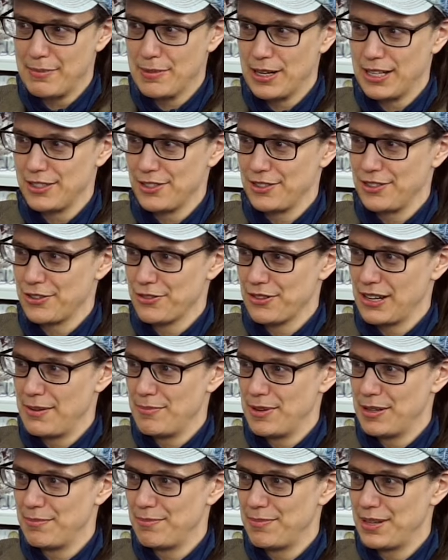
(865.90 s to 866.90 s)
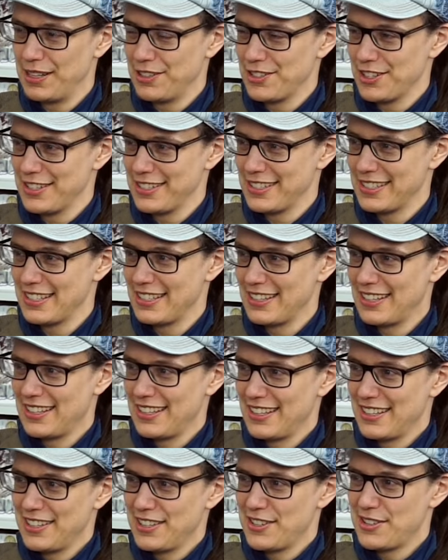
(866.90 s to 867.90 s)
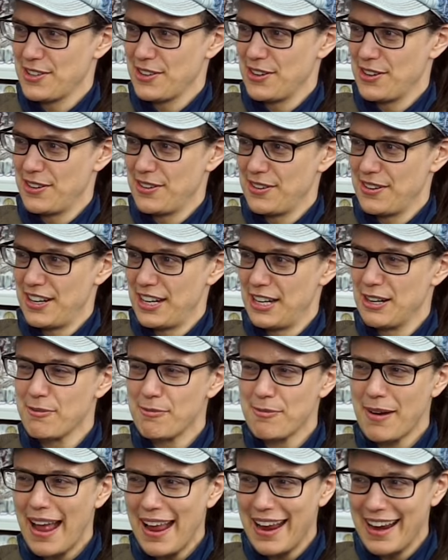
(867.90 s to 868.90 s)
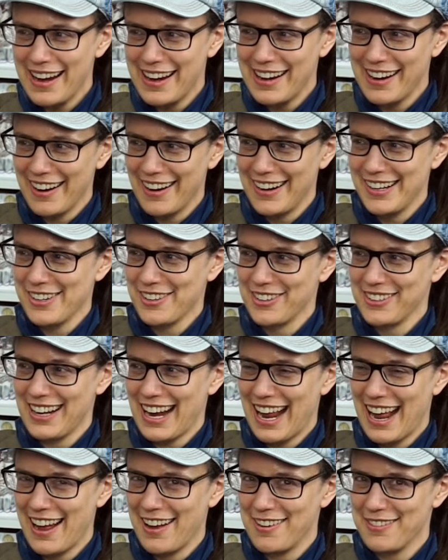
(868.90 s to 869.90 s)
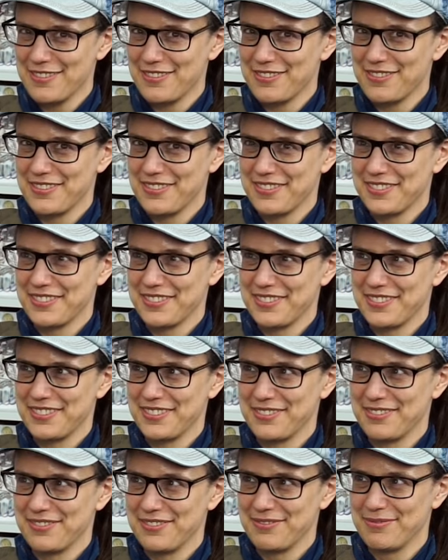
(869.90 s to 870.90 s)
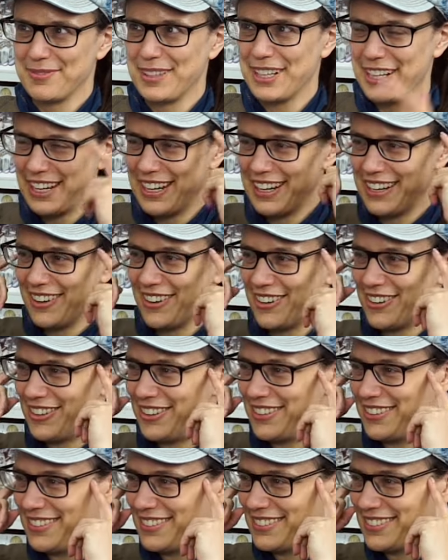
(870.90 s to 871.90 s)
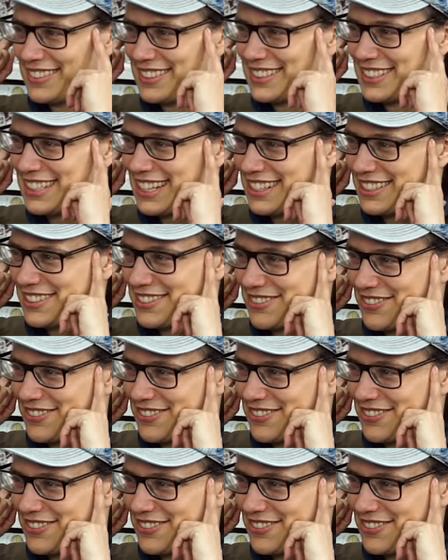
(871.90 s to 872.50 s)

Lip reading: I don't dream in pictures. Oh. So in a way, I don't have my own sense of